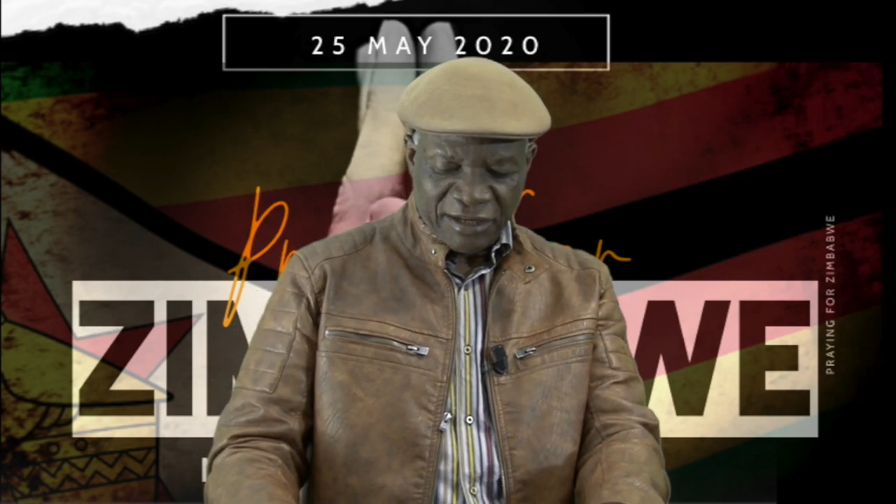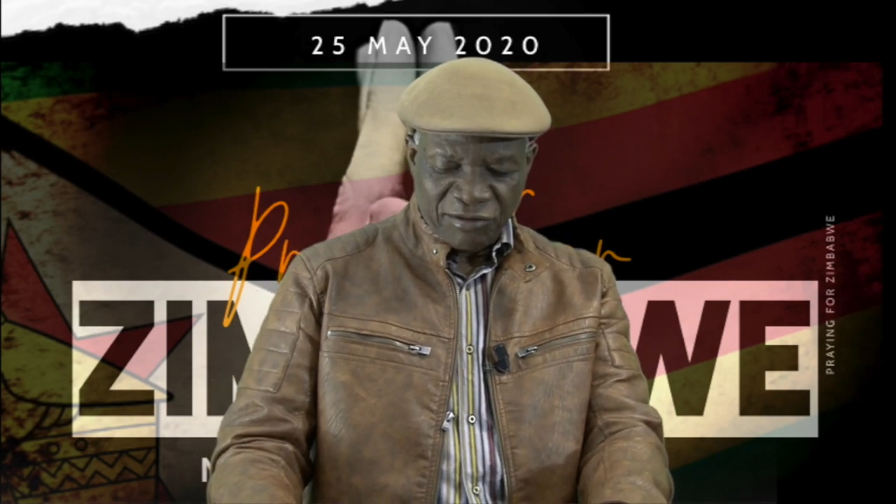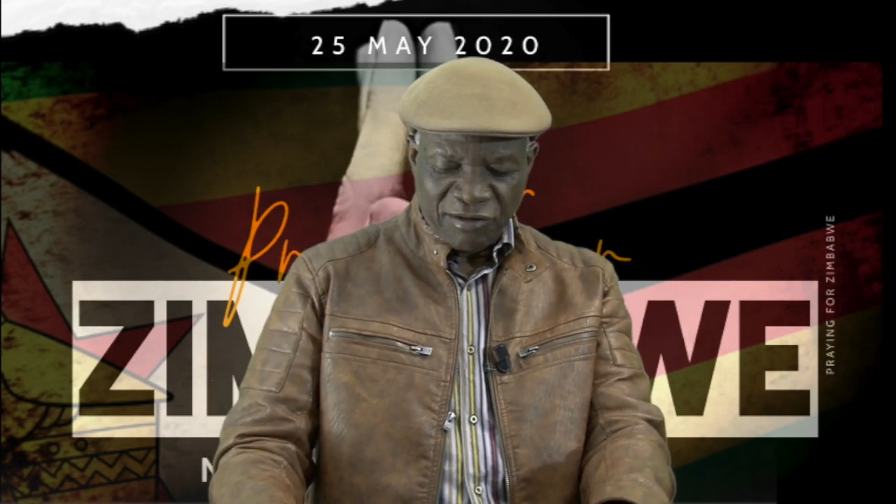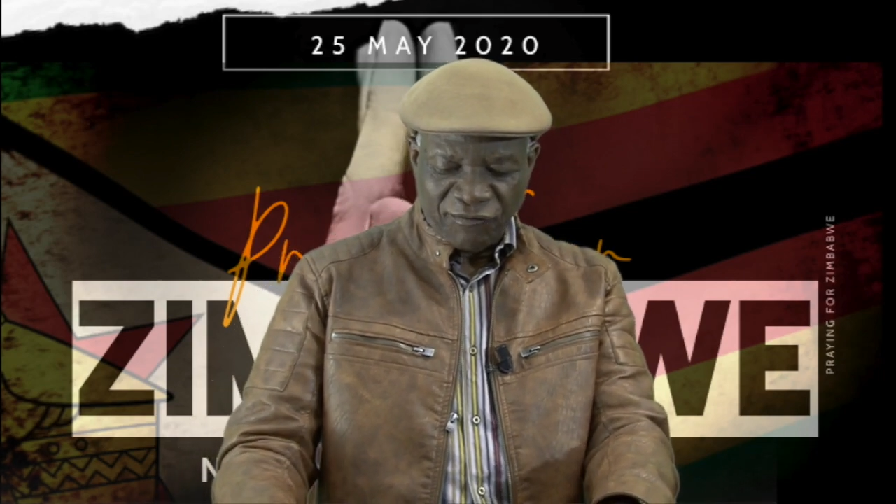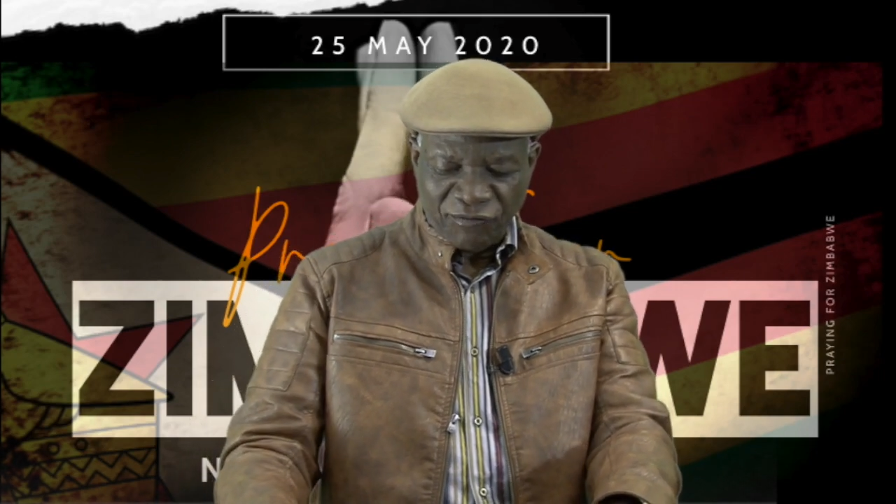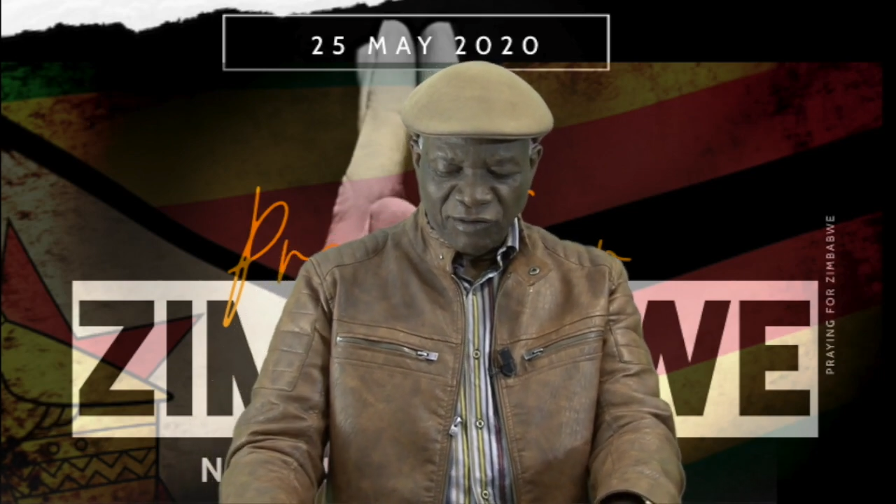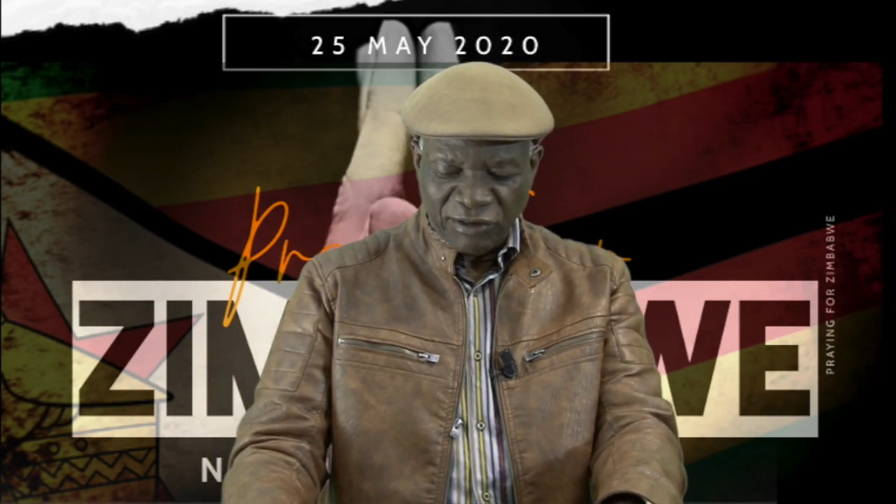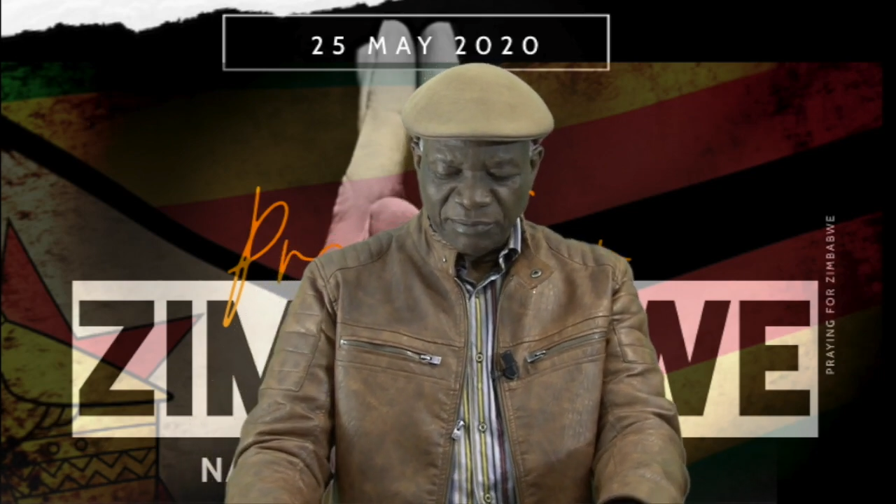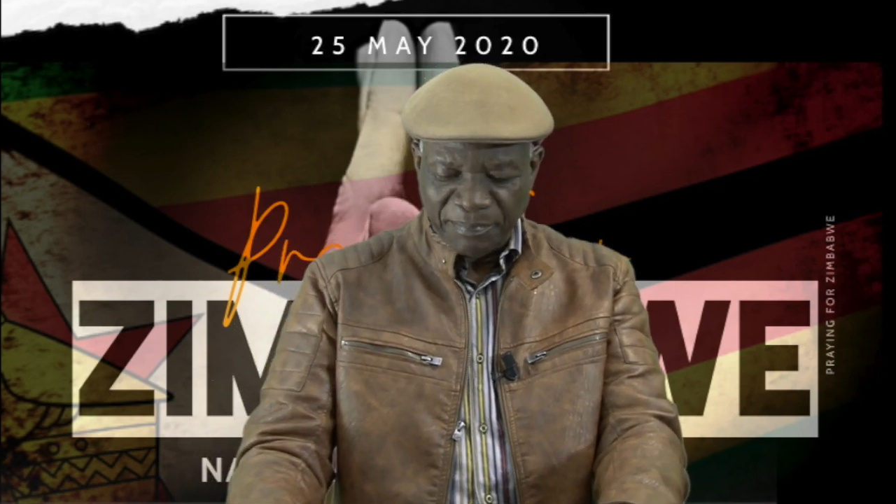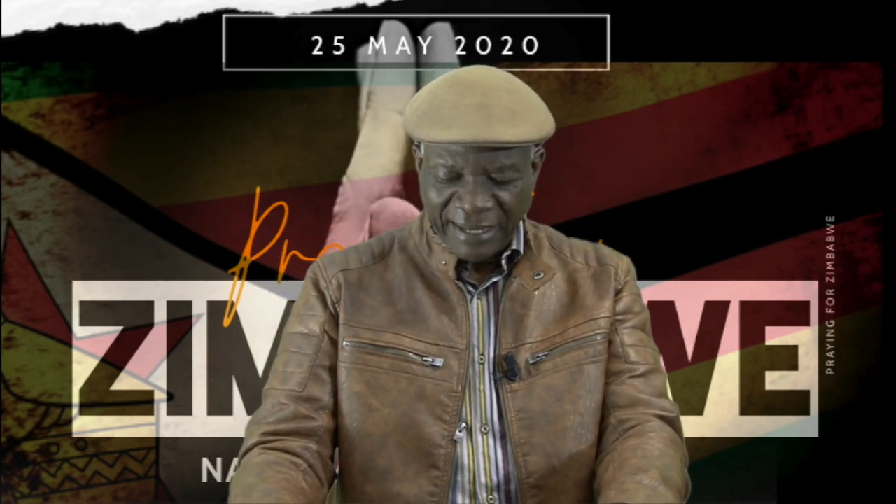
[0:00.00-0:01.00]
You have
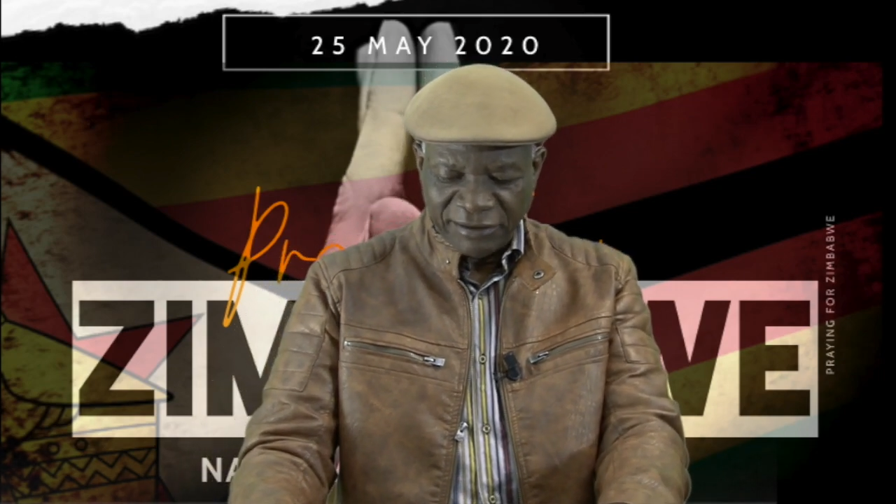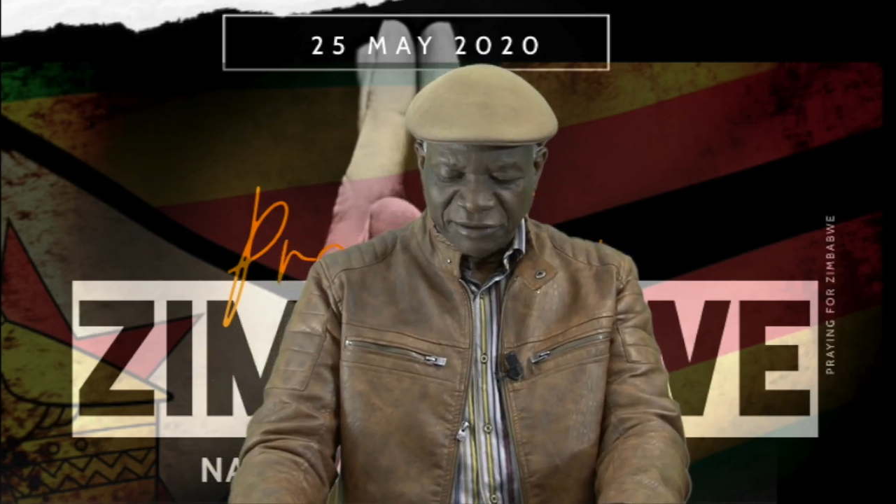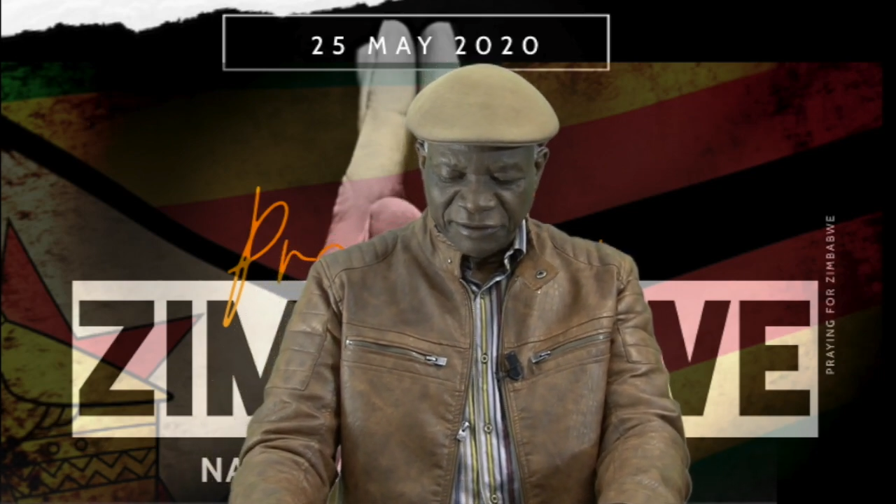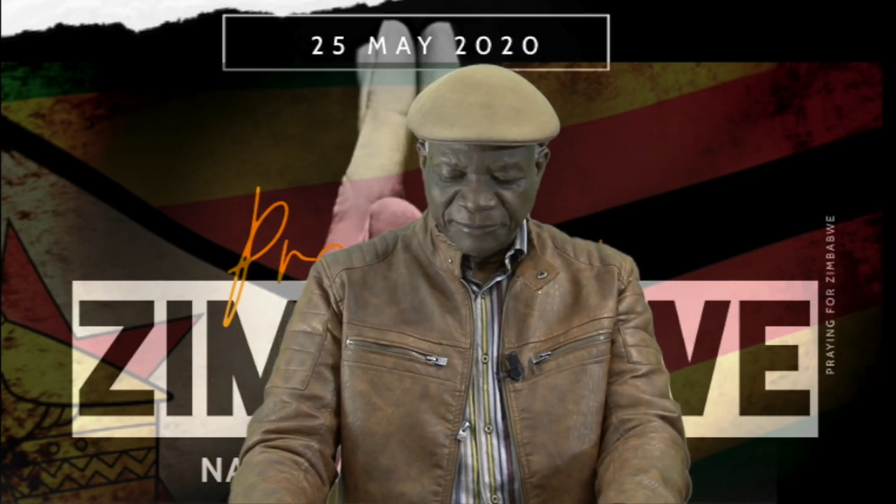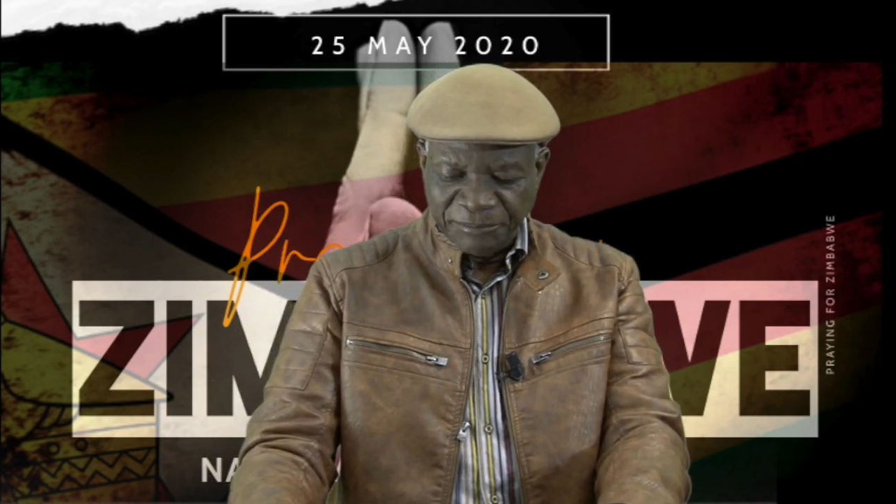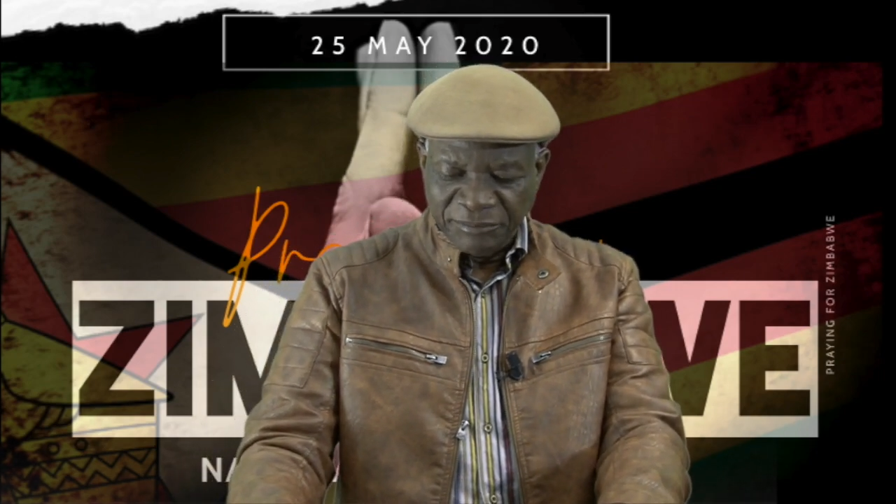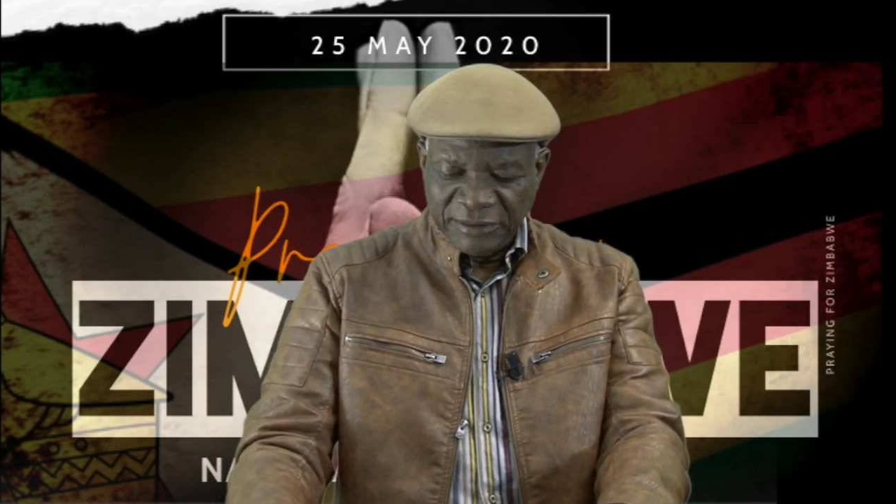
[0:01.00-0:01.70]
not pardoned.